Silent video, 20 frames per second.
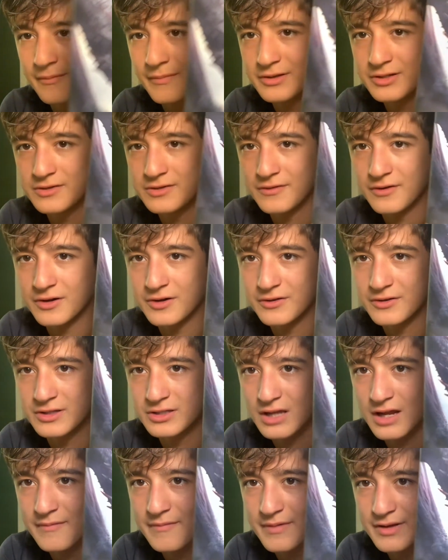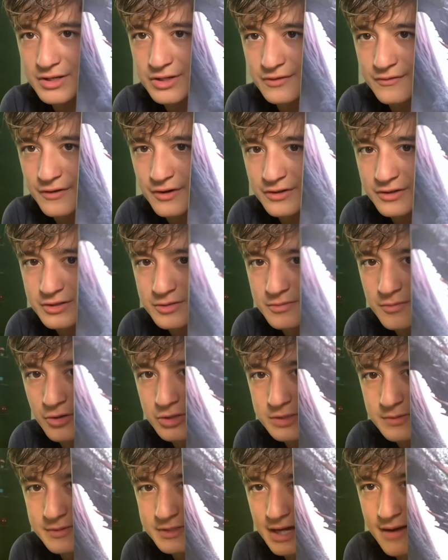bet you've heard this. I bet you've heard this
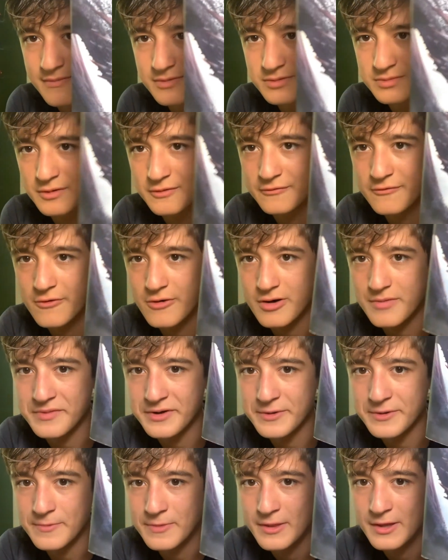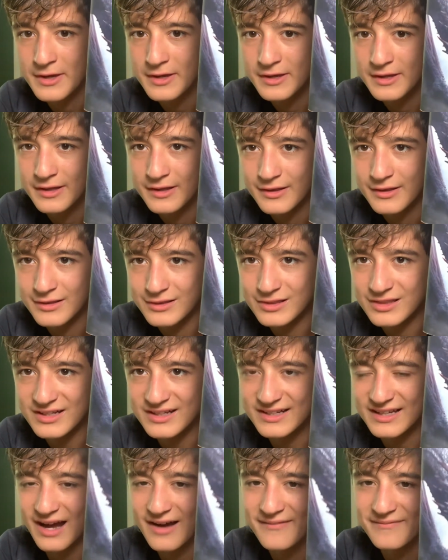multiple times before. But look
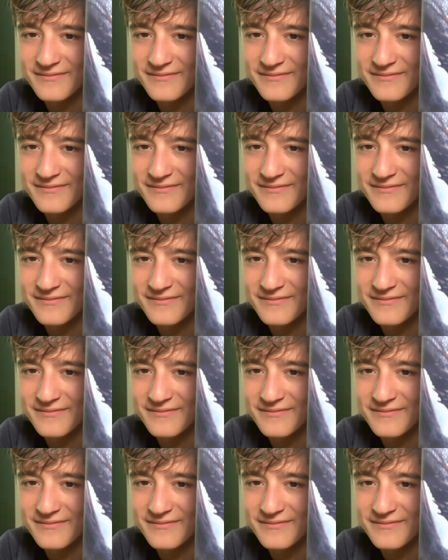at how